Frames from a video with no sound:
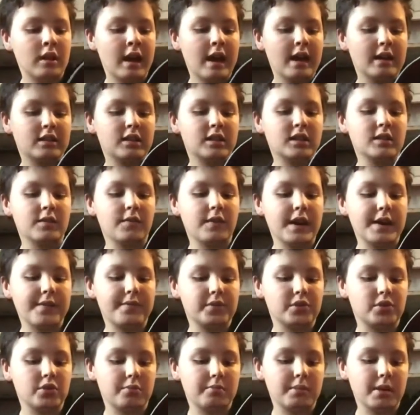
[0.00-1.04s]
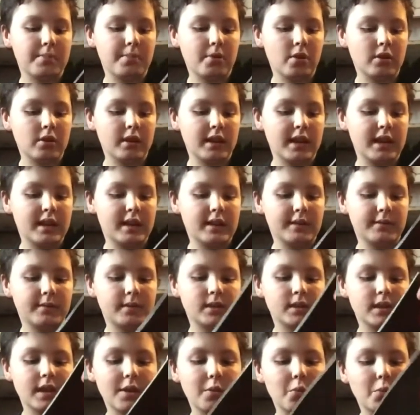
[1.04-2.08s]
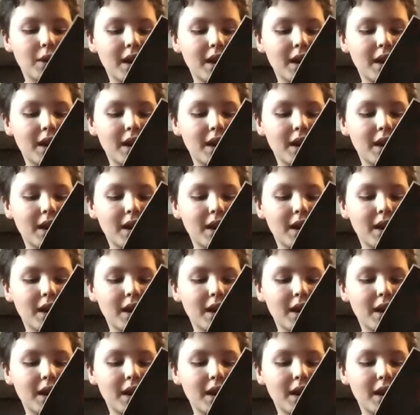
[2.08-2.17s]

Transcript: how to survive a zombie apocalypse, a